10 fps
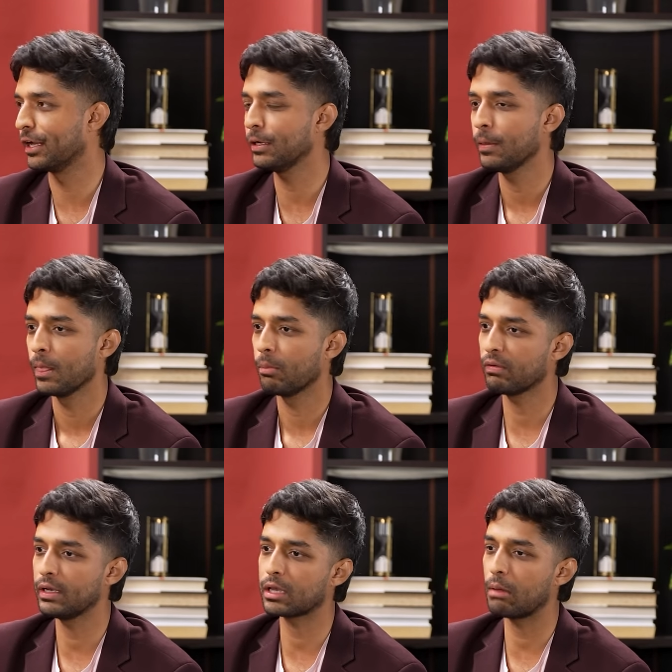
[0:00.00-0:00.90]
Right? But
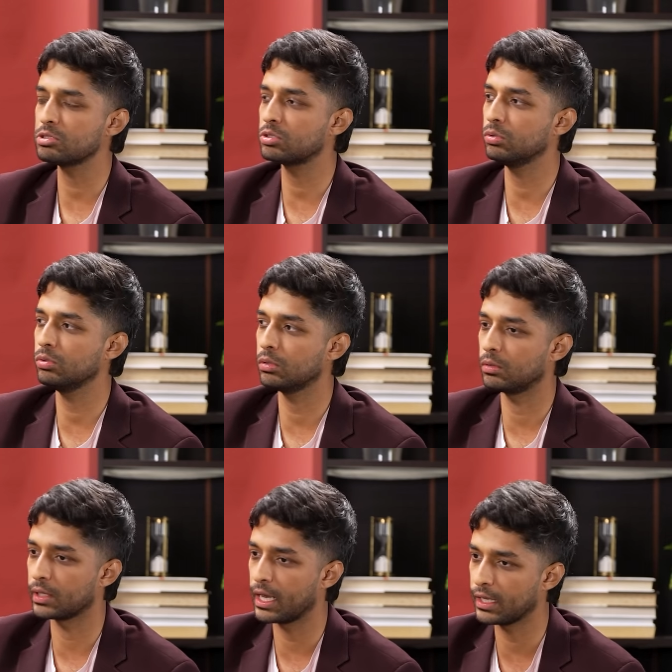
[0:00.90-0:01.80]
when it comes to
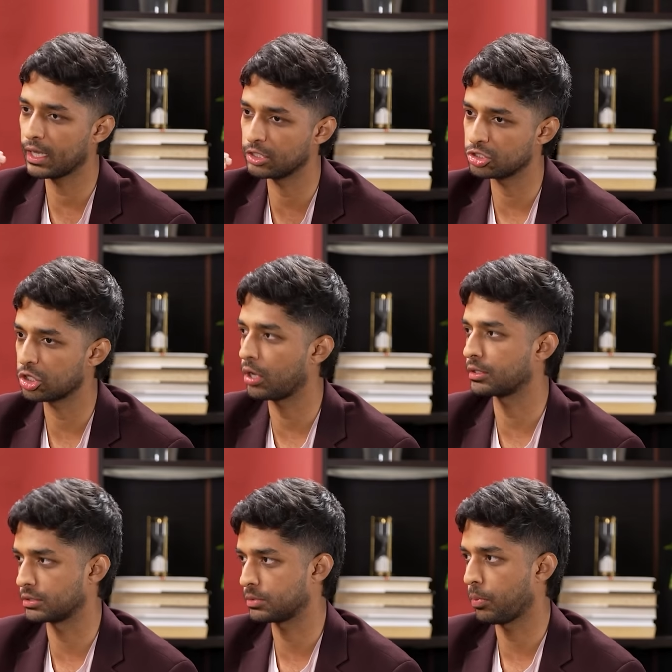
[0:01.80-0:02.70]
getting an insurance